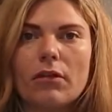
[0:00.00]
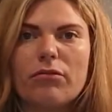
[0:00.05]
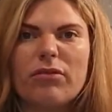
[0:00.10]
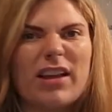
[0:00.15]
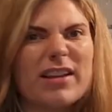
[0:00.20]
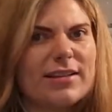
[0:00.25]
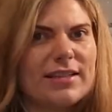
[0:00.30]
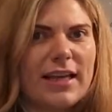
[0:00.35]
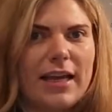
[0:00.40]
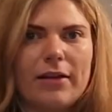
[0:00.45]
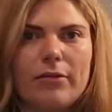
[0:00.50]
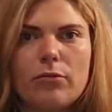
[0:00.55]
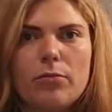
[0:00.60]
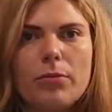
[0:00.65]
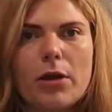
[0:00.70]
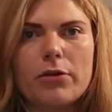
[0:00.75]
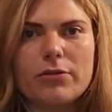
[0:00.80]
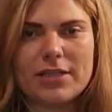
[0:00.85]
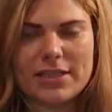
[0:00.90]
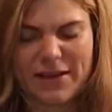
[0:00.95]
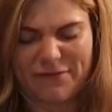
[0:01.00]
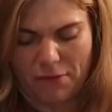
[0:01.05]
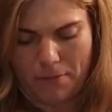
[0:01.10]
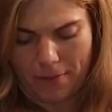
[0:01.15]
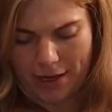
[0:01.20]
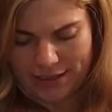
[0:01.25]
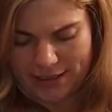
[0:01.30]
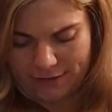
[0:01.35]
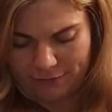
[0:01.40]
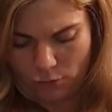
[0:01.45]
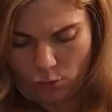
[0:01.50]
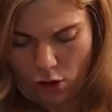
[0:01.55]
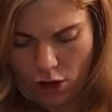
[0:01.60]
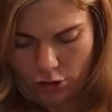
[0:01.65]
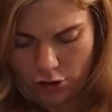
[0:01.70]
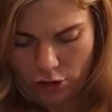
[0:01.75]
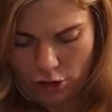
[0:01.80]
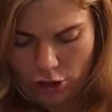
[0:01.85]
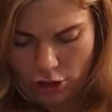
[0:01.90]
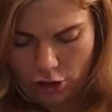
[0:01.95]
That's it. Protons have a mass of
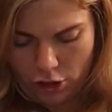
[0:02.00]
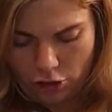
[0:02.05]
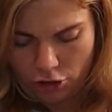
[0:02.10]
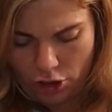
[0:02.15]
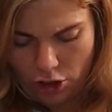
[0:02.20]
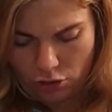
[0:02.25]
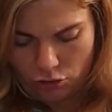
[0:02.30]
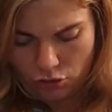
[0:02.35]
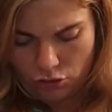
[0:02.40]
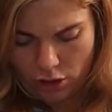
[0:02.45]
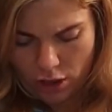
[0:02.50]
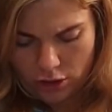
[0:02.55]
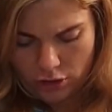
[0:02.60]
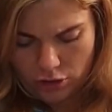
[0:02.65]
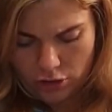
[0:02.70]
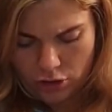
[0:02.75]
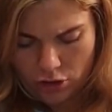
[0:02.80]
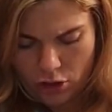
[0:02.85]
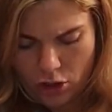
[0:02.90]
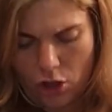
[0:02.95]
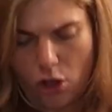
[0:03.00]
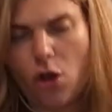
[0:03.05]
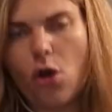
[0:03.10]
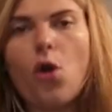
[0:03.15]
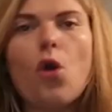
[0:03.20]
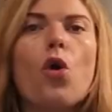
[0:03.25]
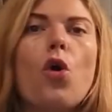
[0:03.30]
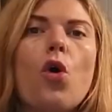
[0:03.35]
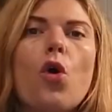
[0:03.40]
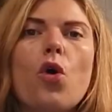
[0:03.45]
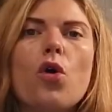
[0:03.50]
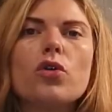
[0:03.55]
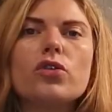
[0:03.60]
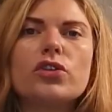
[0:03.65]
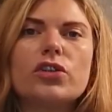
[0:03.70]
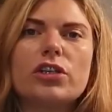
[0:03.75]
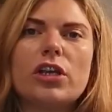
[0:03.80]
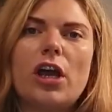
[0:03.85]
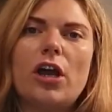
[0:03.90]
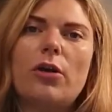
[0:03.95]
1. Neutrons
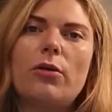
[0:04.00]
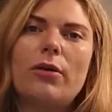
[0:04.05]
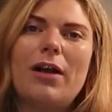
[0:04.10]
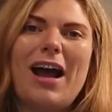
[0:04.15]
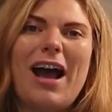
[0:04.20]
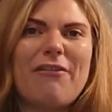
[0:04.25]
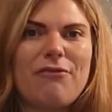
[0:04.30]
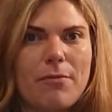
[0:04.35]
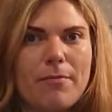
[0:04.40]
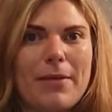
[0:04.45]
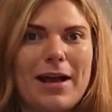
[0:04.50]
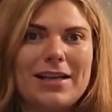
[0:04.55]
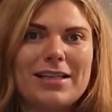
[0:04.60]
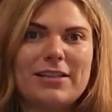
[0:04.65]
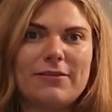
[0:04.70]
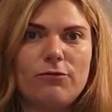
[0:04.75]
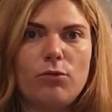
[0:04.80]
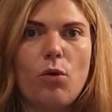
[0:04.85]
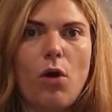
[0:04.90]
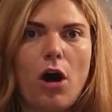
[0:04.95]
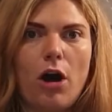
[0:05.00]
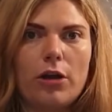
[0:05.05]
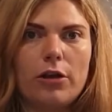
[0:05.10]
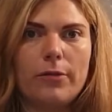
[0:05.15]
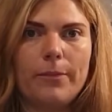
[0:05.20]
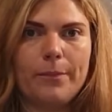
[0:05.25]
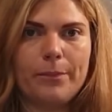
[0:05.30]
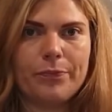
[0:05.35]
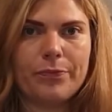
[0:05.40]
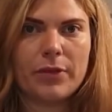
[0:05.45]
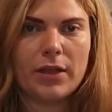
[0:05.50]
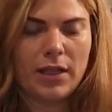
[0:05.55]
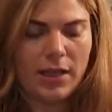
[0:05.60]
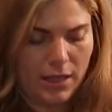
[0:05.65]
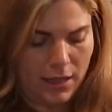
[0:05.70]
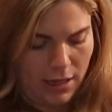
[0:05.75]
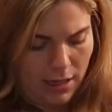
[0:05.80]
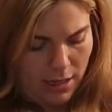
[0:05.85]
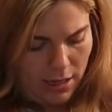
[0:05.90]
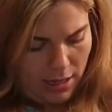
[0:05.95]
also have a mass of 1.
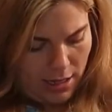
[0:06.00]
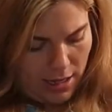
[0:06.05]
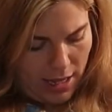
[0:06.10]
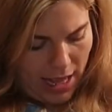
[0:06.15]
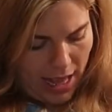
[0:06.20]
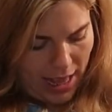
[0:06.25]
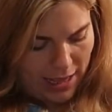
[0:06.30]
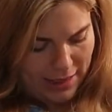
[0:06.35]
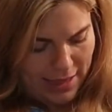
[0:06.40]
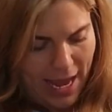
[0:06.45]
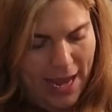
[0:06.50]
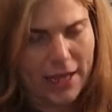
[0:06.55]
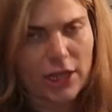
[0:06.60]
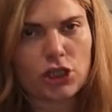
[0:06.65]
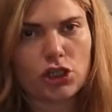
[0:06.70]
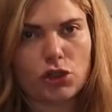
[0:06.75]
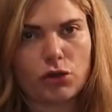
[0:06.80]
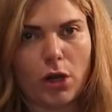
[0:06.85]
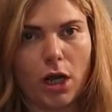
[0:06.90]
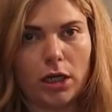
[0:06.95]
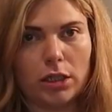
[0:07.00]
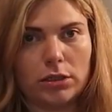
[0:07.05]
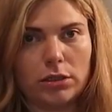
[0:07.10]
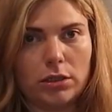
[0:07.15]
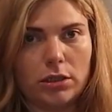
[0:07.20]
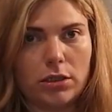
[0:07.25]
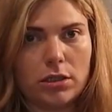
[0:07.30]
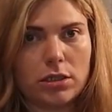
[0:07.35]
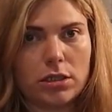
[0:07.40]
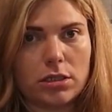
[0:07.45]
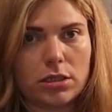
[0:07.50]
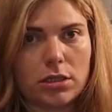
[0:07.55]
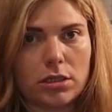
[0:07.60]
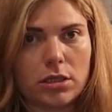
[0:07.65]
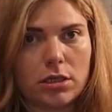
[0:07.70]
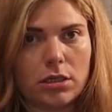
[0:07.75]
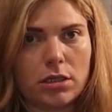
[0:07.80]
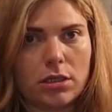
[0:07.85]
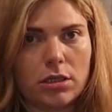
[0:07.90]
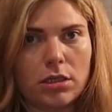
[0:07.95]

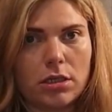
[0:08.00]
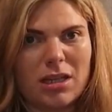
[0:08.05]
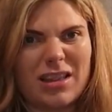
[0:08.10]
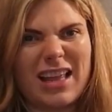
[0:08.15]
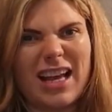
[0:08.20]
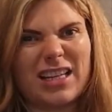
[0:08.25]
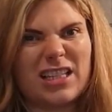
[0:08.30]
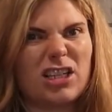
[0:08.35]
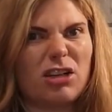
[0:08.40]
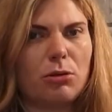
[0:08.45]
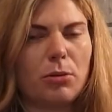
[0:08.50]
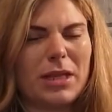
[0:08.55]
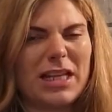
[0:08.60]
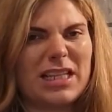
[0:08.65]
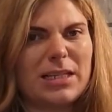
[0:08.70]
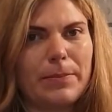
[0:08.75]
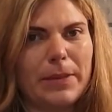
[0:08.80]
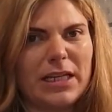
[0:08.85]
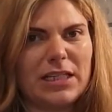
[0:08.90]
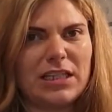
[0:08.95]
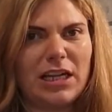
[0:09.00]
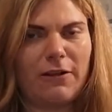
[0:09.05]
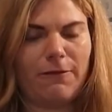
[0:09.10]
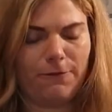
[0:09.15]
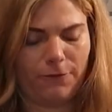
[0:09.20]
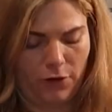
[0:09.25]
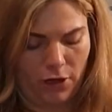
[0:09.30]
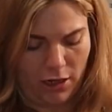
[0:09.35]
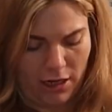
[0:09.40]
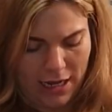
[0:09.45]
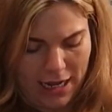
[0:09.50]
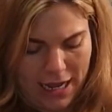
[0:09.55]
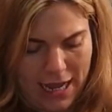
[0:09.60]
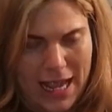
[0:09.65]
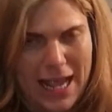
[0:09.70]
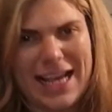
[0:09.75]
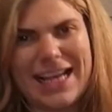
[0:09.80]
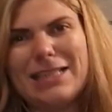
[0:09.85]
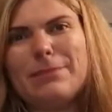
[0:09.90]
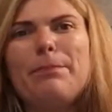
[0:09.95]
Electrons, that's the only one that's a bit different,
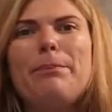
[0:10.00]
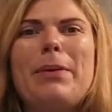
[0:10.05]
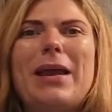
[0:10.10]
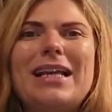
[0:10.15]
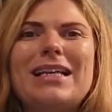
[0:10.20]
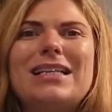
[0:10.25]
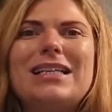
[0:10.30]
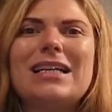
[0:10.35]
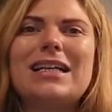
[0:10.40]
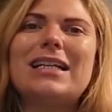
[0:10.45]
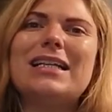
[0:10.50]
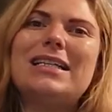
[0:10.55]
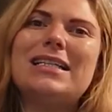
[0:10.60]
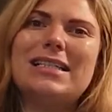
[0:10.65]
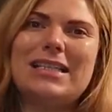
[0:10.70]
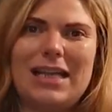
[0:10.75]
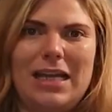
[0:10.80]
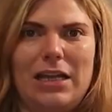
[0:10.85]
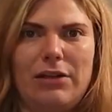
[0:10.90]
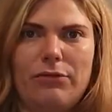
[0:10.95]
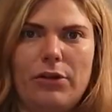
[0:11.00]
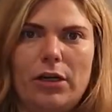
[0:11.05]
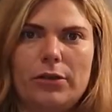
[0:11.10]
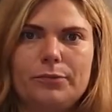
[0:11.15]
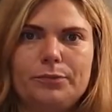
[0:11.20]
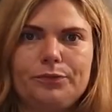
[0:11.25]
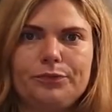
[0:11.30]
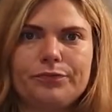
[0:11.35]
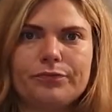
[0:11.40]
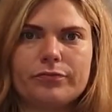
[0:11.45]
is basically 0.